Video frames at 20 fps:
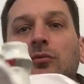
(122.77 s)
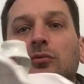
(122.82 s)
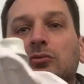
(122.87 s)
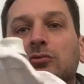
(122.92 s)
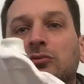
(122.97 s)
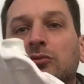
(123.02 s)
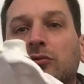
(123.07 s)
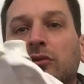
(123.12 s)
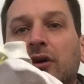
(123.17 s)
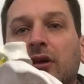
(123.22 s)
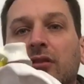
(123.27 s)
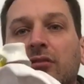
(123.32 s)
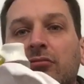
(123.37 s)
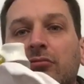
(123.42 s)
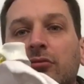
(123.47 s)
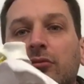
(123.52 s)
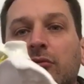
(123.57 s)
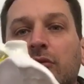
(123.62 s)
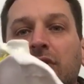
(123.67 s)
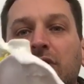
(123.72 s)
will talk it
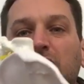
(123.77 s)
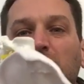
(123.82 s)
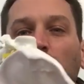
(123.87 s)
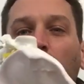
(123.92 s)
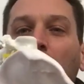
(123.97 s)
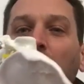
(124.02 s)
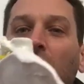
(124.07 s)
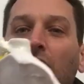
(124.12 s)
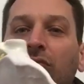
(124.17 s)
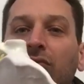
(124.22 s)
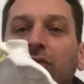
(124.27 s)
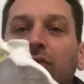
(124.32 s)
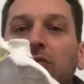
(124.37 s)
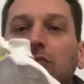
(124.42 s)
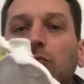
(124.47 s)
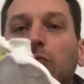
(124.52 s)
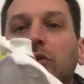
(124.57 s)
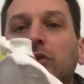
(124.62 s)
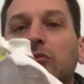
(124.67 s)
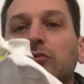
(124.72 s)
through and it's quite
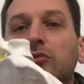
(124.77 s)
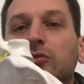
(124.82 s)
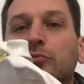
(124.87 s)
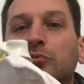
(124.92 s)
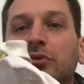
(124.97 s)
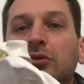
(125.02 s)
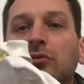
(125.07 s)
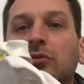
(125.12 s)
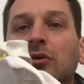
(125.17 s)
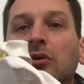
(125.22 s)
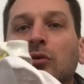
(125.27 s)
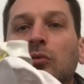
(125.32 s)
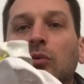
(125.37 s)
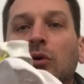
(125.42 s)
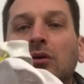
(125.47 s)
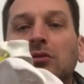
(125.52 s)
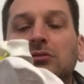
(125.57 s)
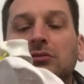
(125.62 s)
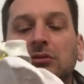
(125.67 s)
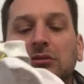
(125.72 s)
obvious when you should be doing
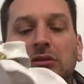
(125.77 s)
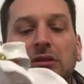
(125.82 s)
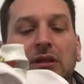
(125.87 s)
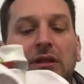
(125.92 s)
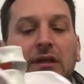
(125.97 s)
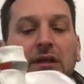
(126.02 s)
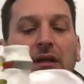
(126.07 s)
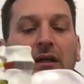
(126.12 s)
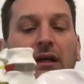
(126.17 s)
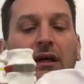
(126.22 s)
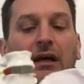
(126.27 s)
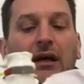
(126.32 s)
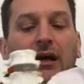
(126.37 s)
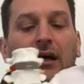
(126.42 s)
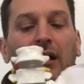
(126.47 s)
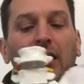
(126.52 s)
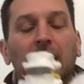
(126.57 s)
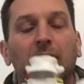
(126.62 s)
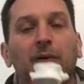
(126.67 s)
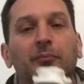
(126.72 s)
what.
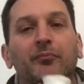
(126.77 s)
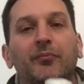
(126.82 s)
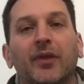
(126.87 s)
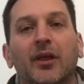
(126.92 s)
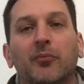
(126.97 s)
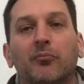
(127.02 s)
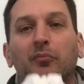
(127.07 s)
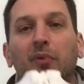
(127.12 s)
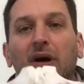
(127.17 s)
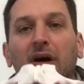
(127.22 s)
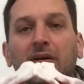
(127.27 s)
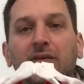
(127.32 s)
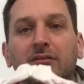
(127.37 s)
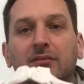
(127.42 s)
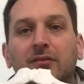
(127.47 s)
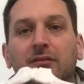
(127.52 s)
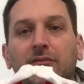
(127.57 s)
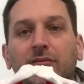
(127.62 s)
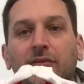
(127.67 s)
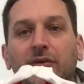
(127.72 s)

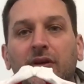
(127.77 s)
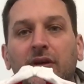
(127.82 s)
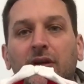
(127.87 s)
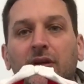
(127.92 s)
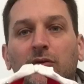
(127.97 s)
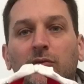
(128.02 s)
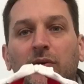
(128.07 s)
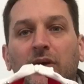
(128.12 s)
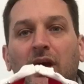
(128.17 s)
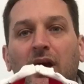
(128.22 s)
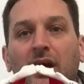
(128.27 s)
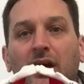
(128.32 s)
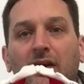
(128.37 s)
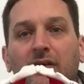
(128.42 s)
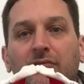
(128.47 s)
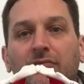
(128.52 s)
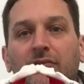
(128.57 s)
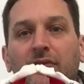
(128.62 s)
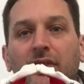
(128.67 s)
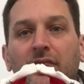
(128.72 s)
But here we
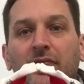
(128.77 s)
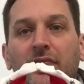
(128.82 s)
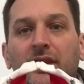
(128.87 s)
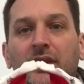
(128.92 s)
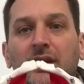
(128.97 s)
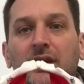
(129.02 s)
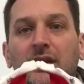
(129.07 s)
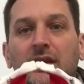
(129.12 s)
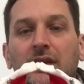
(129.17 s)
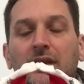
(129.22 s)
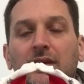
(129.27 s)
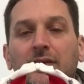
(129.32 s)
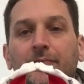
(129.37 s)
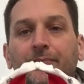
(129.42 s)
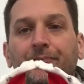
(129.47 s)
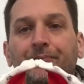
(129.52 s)
have the